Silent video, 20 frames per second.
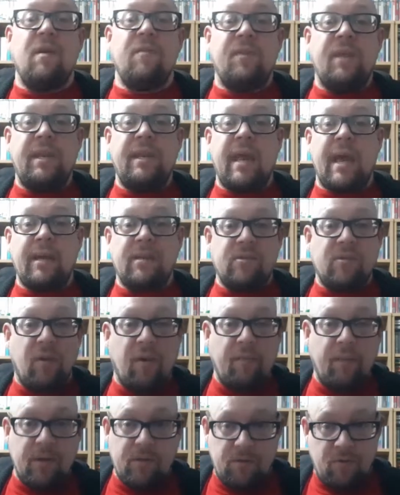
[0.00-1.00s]
The next
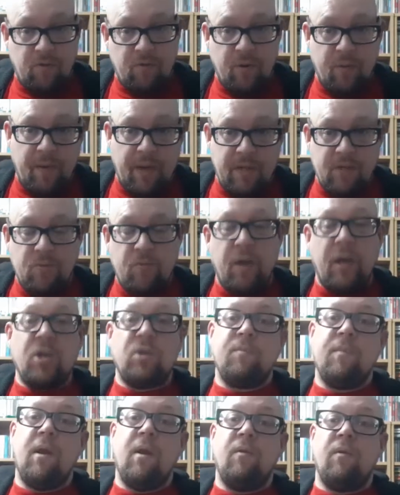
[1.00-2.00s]
time I talk about
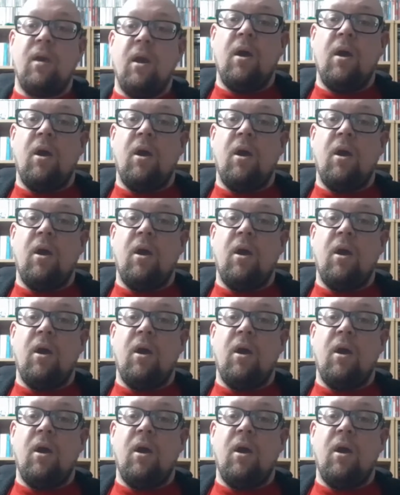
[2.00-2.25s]
Depeche Mode,